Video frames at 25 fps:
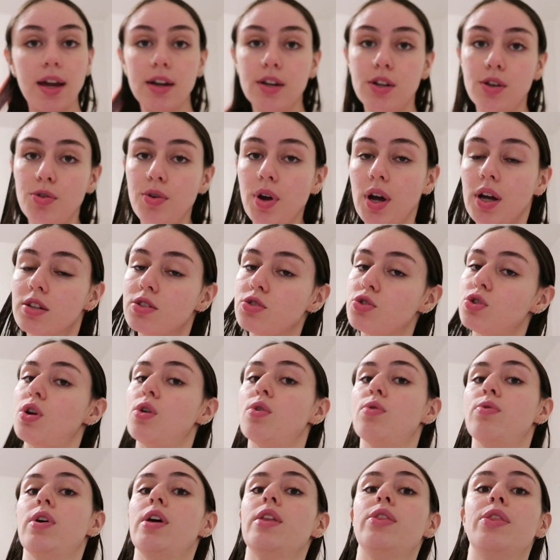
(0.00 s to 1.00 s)
and you guys
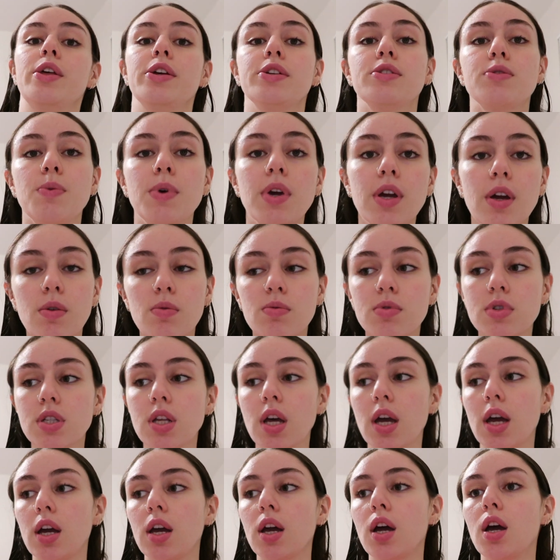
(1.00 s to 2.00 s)
know that this weekend was
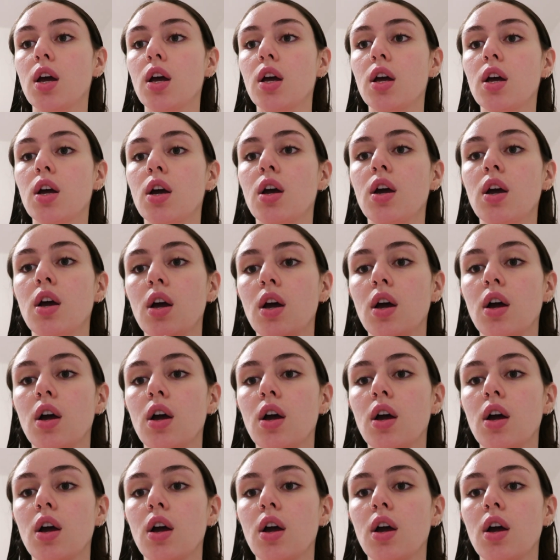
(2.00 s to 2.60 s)
like